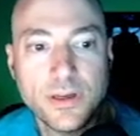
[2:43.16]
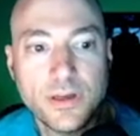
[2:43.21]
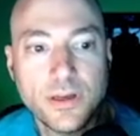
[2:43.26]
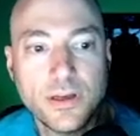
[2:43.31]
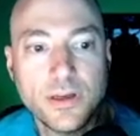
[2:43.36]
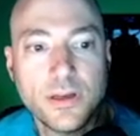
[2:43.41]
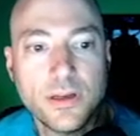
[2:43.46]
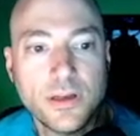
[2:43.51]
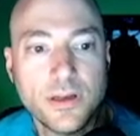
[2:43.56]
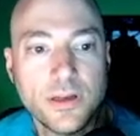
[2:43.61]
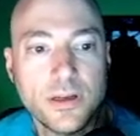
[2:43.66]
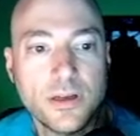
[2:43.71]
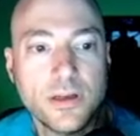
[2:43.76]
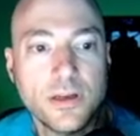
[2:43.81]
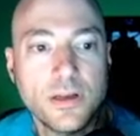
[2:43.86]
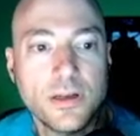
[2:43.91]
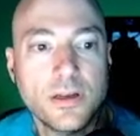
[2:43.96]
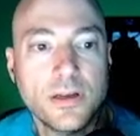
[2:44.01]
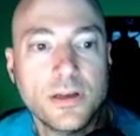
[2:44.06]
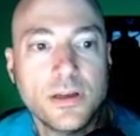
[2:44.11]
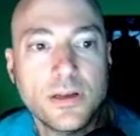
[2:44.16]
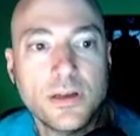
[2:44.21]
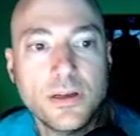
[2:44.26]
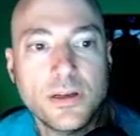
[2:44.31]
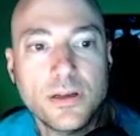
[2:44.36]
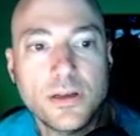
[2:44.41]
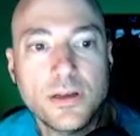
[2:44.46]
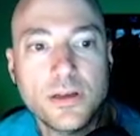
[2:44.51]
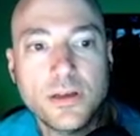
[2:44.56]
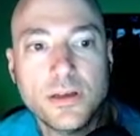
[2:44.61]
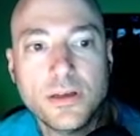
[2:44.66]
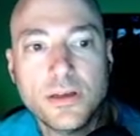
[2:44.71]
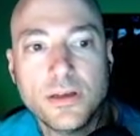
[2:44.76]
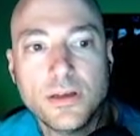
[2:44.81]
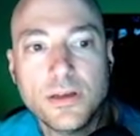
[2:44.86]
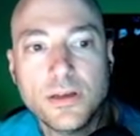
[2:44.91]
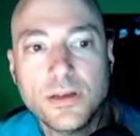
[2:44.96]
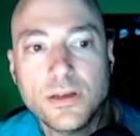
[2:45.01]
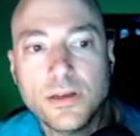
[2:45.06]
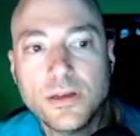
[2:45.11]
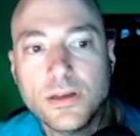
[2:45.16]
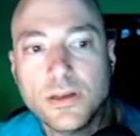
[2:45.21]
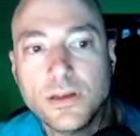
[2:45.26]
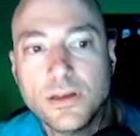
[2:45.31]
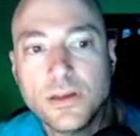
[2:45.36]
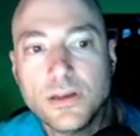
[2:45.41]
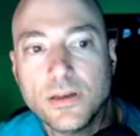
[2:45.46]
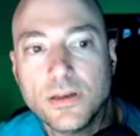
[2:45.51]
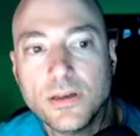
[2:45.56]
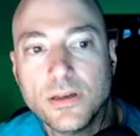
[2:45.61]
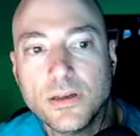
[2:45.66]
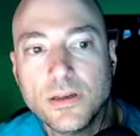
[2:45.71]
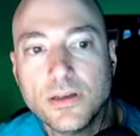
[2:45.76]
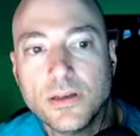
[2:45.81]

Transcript: [no speech]